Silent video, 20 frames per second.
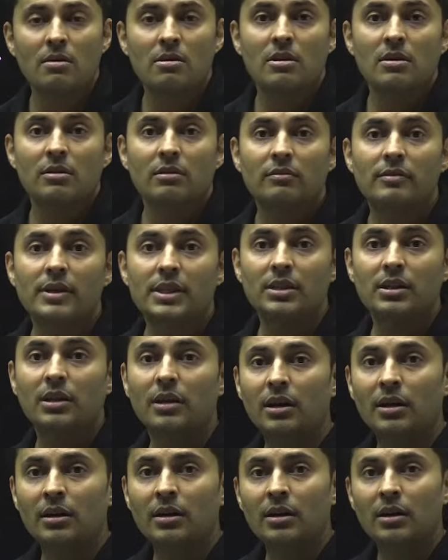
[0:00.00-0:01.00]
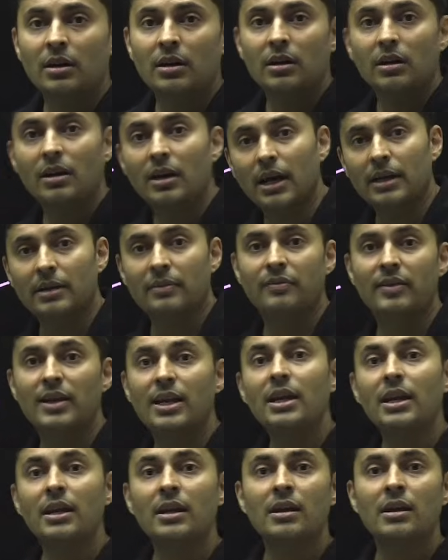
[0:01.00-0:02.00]
with the gut
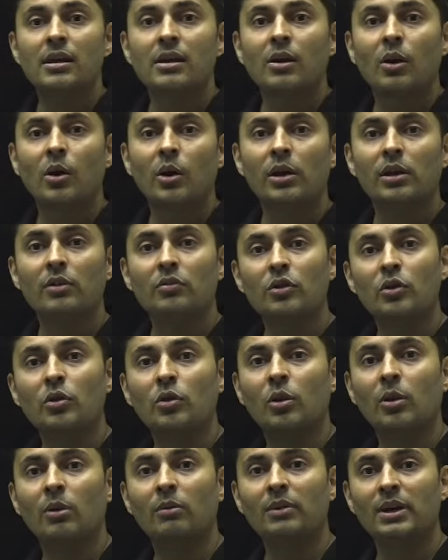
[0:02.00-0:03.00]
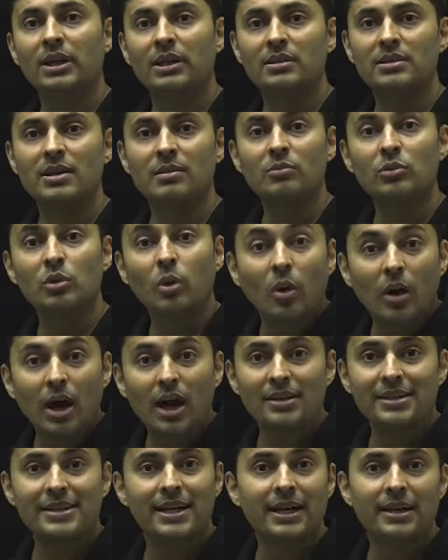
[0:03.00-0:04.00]
feeling, or if you go with some Tukka
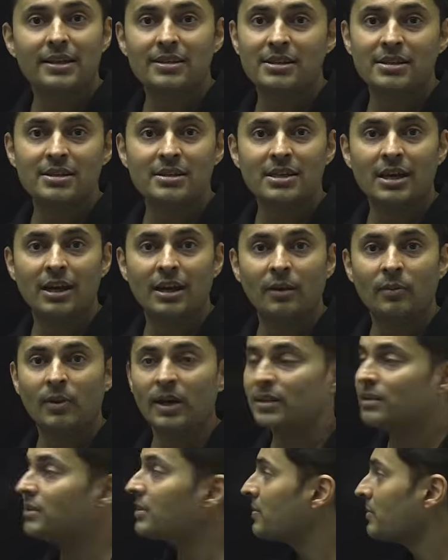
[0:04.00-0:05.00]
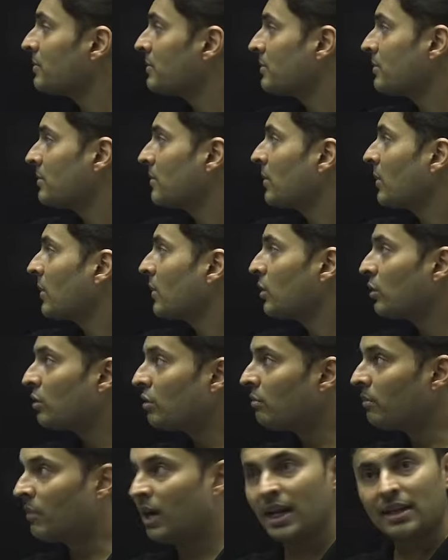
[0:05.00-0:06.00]
strategy in JEE Advanced, you
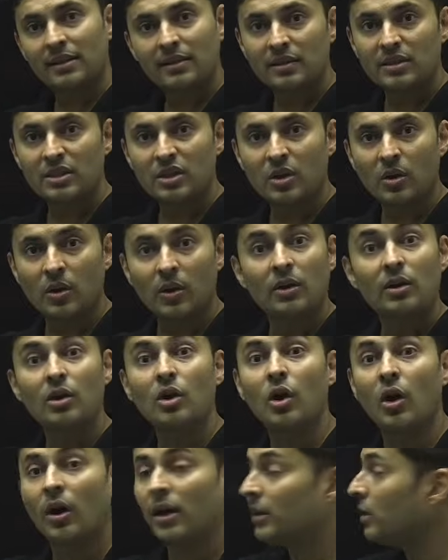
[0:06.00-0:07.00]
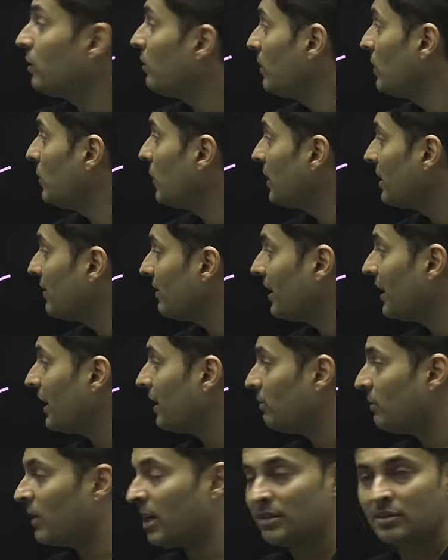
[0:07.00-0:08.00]
mark this wrong, gone. You will not even get
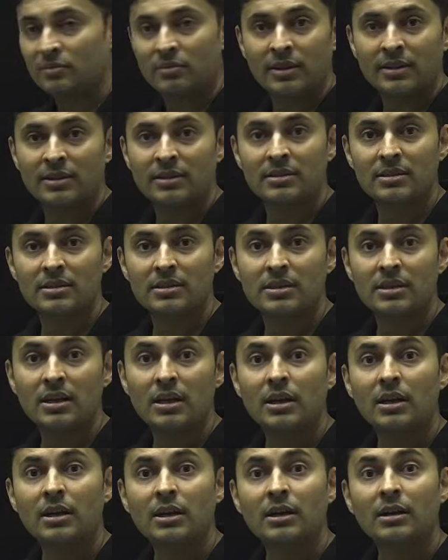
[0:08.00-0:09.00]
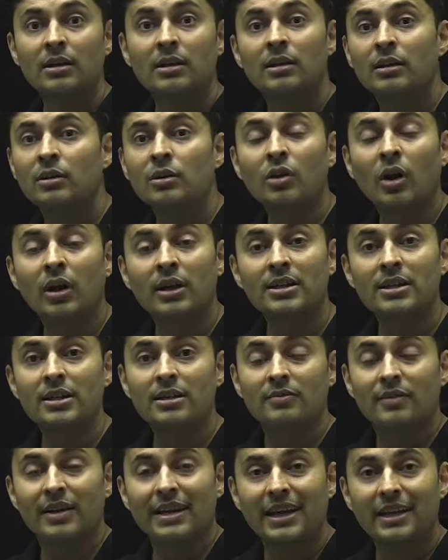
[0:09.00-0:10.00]
marks for this. Not just
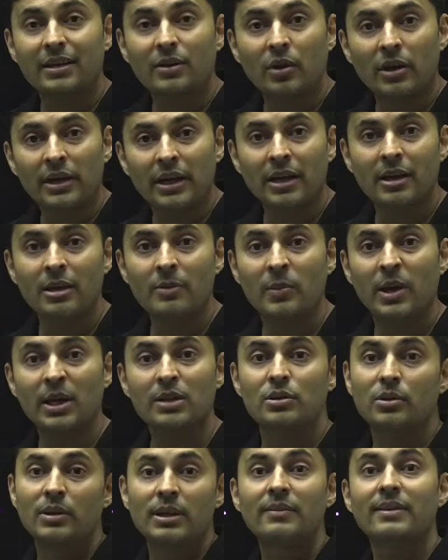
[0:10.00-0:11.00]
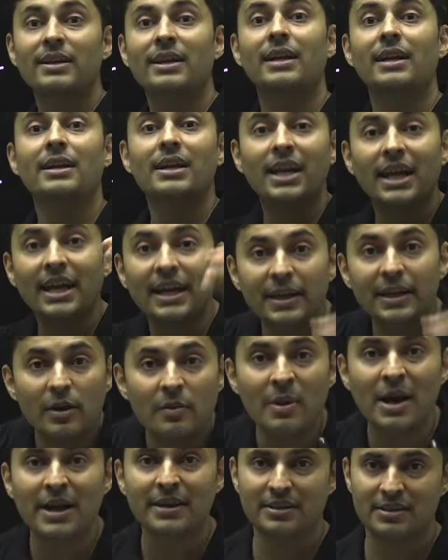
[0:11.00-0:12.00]
forget not getting marks, you will even get negative
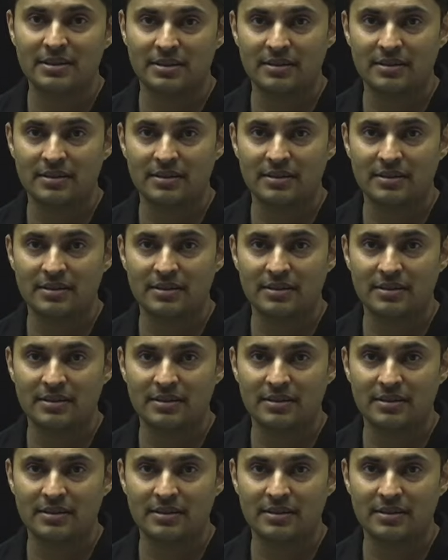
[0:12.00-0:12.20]
marks.